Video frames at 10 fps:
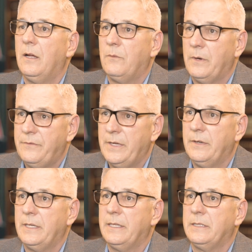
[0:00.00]

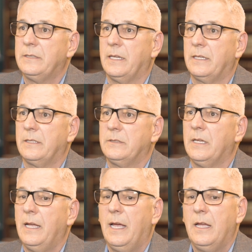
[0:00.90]
reviewing these things
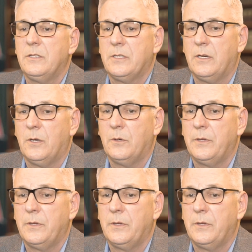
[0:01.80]
so